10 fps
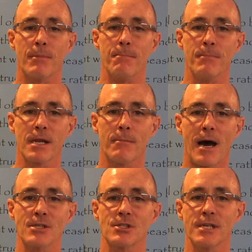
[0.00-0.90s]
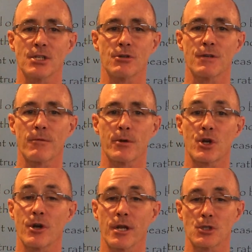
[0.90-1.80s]
but minimizes injuries from
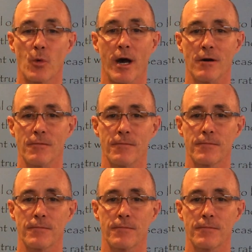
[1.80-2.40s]
occurring as well.